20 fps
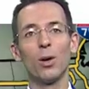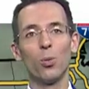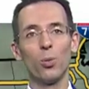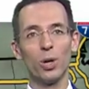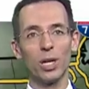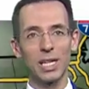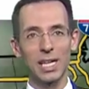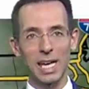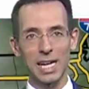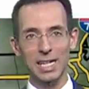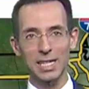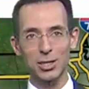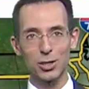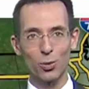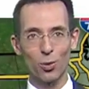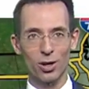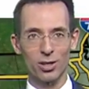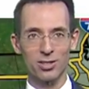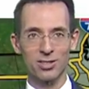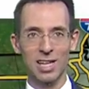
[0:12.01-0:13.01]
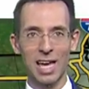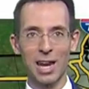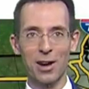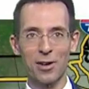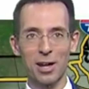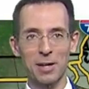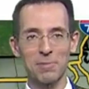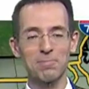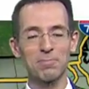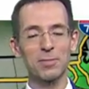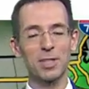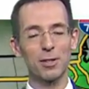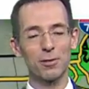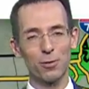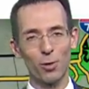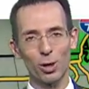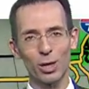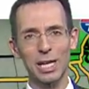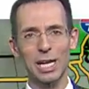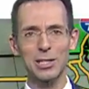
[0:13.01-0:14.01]
We get into our Saturday. The
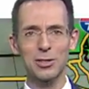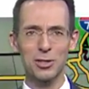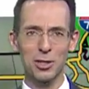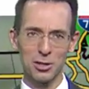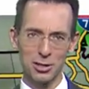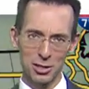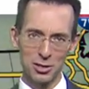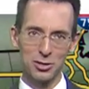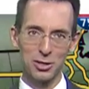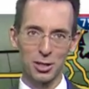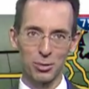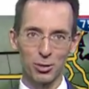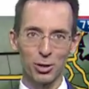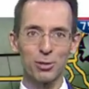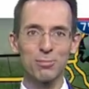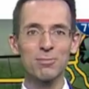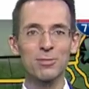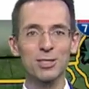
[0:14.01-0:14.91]
forecast is similar.